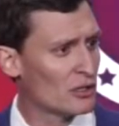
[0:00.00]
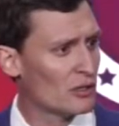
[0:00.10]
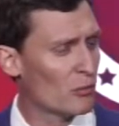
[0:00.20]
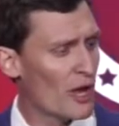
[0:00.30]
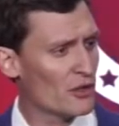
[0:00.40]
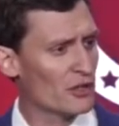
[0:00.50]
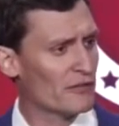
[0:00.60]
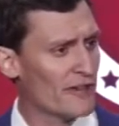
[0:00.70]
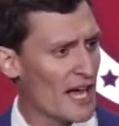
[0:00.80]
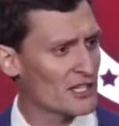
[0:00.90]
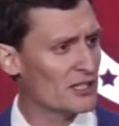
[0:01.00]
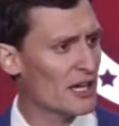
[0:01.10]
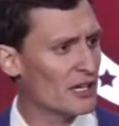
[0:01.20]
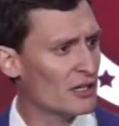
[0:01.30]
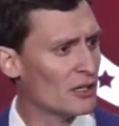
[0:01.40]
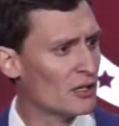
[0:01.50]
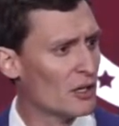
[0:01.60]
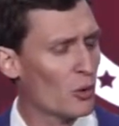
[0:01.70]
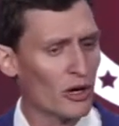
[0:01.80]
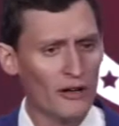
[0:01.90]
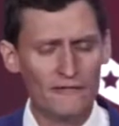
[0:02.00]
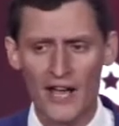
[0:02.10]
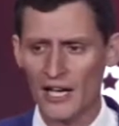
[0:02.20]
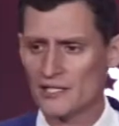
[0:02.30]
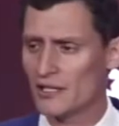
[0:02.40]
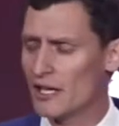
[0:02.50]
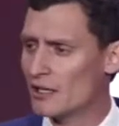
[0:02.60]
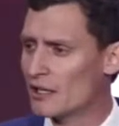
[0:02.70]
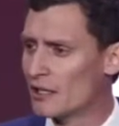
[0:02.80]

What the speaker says: whether you're vaccinated or unvaccinated.